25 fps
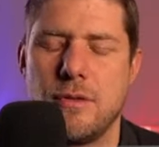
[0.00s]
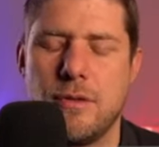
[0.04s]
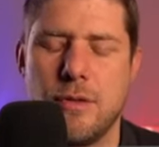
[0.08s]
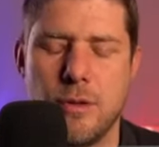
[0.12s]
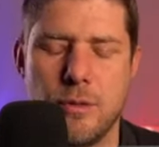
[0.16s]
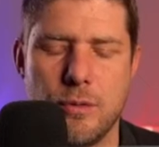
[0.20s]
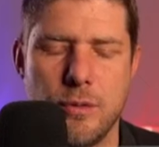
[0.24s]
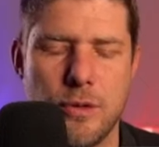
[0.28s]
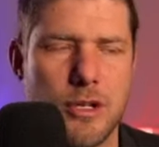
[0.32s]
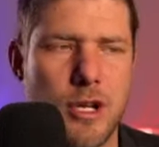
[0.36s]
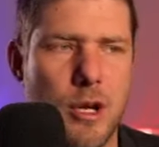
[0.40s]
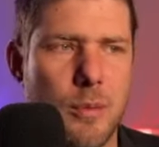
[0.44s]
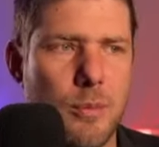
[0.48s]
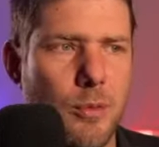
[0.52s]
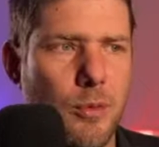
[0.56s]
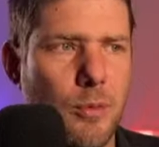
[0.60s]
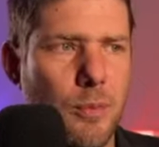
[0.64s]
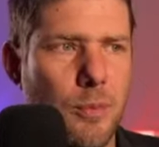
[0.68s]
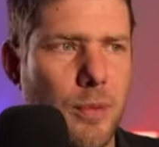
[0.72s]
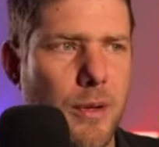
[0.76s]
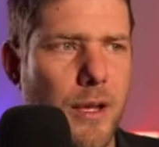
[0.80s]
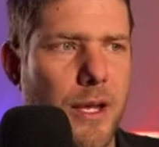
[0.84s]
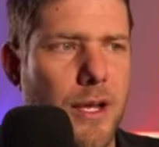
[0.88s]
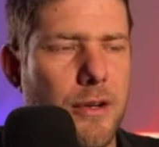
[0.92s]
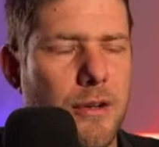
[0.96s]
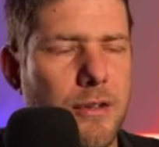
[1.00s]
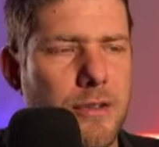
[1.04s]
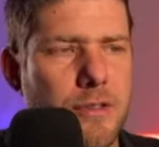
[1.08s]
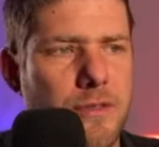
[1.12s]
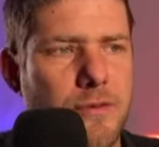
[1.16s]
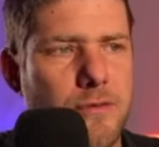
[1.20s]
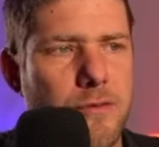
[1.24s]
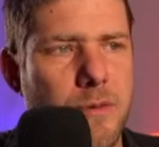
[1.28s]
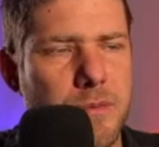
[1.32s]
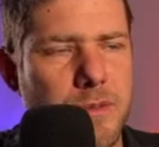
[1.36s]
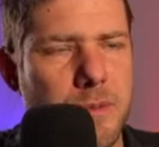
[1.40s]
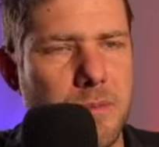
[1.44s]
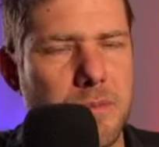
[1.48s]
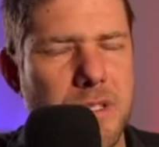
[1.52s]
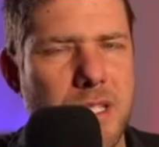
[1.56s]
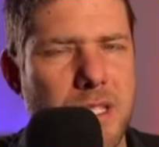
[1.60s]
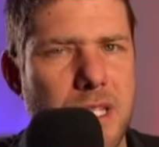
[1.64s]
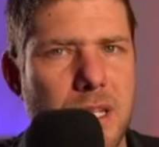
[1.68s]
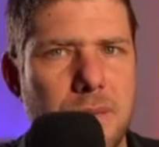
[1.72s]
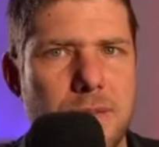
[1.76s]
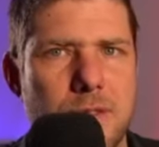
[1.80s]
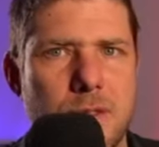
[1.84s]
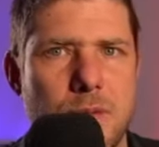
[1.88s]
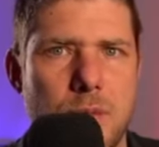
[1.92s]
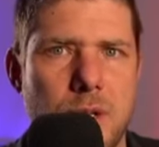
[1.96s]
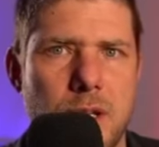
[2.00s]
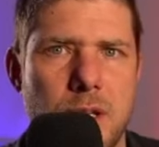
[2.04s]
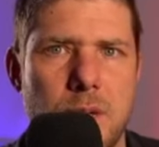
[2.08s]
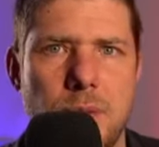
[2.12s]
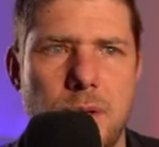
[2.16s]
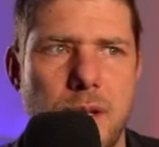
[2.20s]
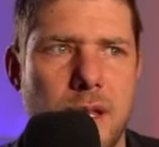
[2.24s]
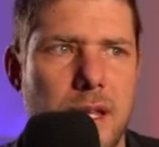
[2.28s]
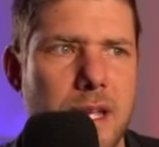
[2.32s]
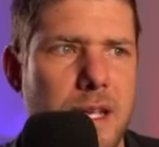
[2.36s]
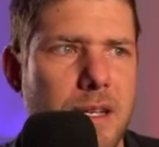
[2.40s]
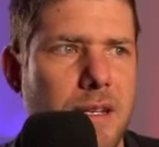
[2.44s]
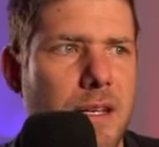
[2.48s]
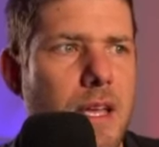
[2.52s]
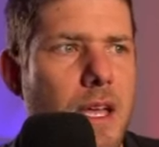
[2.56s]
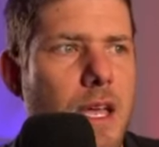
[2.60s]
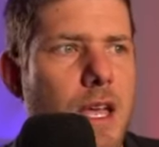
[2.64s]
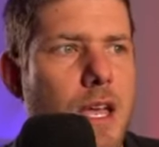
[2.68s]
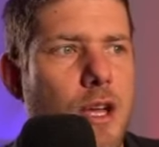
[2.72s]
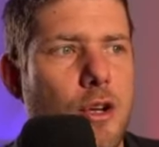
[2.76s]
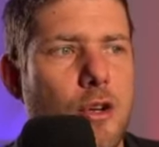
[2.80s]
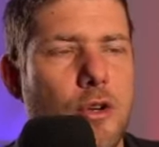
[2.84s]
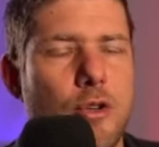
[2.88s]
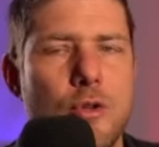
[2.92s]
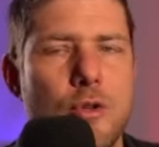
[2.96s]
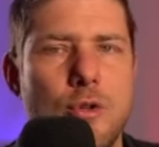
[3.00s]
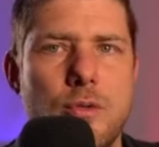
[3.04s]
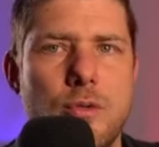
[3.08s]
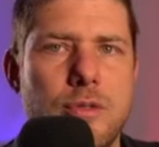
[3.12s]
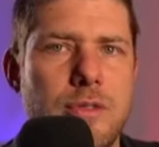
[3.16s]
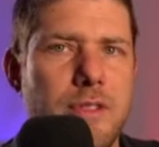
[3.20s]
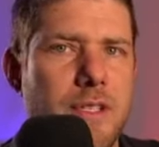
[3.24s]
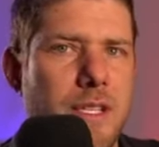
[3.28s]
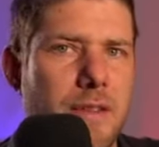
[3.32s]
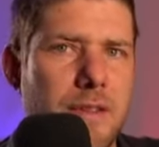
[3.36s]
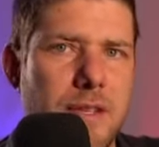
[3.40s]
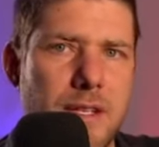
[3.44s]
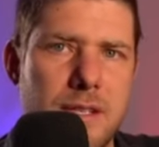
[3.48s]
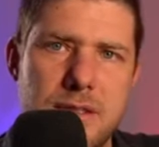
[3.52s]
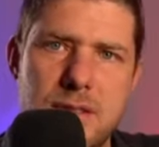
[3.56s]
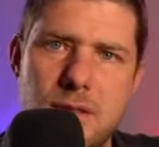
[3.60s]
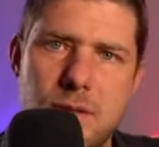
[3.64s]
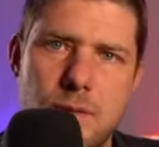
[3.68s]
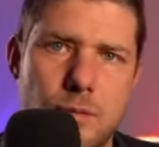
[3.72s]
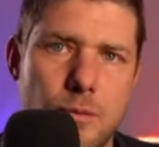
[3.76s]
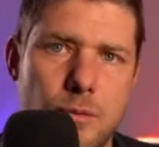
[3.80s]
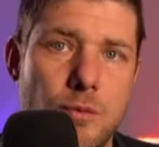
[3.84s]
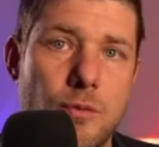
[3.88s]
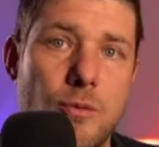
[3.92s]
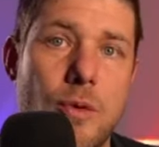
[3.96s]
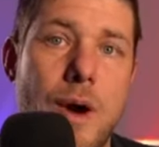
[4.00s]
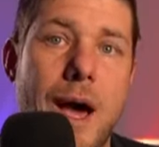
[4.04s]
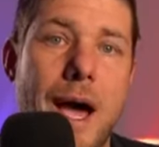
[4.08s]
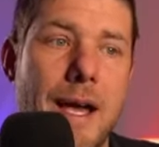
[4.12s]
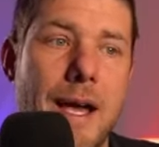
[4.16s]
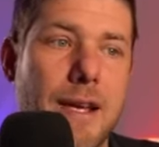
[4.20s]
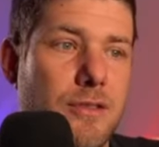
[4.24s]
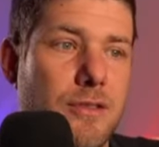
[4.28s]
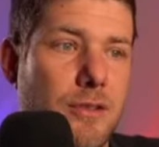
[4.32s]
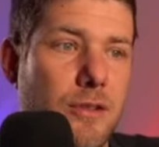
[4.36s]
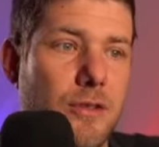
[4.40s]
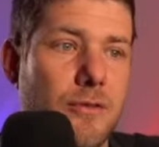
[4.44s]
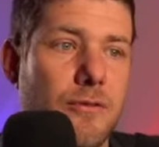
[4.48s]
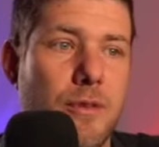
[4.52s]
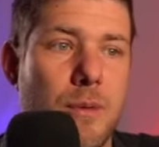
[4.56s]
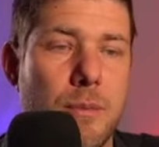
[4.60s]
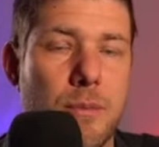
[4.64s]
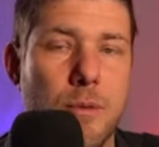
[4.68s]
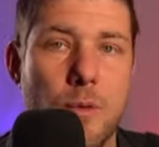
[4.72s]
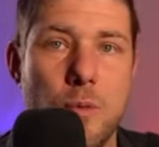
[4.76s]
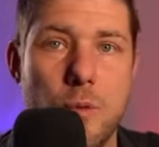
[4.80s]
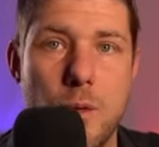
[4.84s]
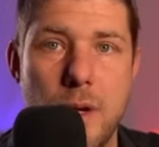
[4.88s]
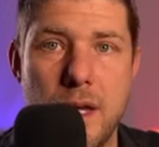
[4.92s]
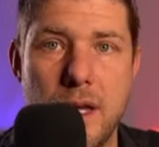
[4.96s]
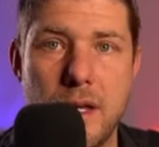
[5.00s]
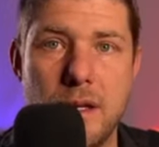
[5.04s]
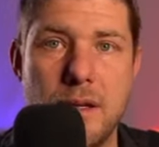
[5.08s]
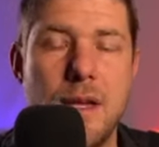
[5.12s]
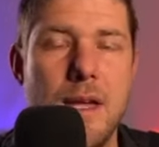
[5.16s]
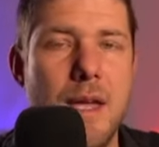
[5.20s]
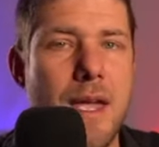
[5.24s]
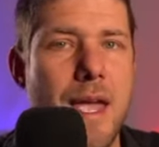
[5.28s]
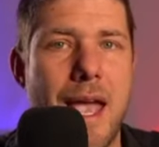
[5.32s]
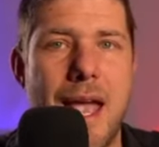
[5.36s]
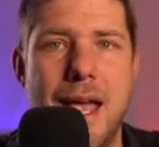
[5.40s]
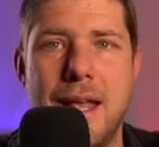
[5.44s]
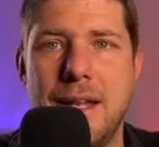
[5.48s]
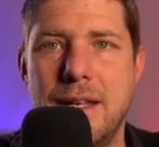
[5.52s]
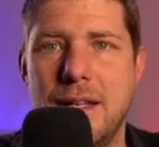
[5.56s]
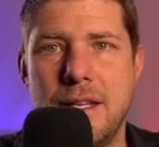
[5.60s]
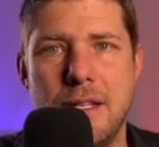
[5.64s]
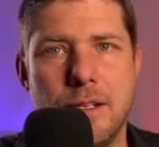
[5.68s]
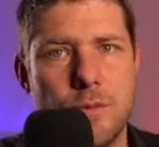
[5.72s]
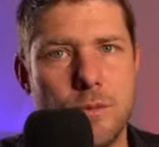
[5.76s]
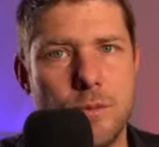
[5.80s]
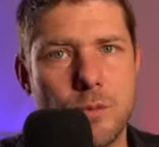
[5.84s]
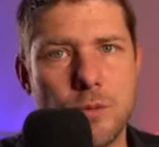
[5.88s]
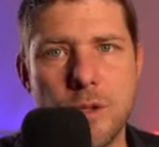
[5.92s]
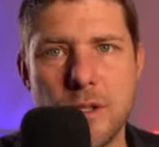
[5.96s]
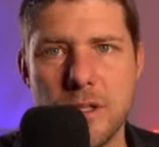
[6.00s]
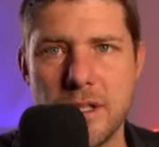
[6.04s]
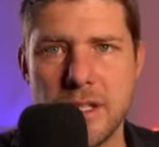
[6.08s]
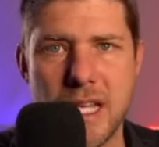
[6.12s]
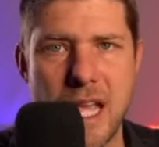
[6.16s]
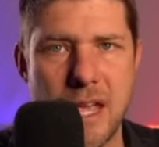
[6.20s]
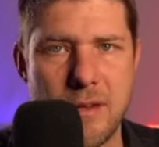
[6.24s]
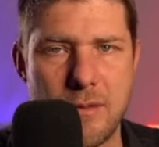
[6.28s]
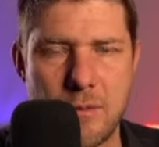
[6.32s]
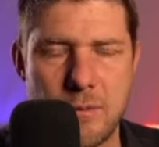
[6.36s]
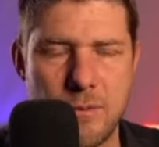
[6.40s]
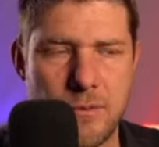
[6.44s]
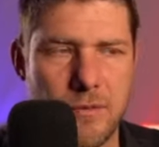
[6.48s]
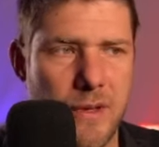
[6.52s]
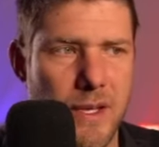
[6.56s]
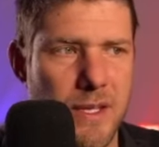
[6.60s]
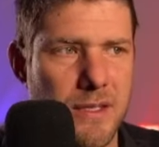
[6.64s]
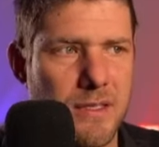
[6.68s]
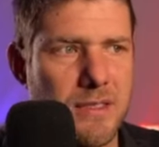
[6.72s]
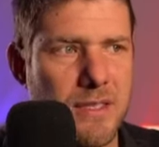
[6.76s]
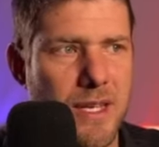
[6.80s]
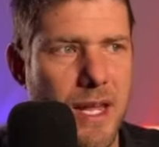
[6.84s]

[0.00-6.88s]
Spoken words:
There were a couple of players from some teams that we had played who did this riser from the wing, and it really gave him fits.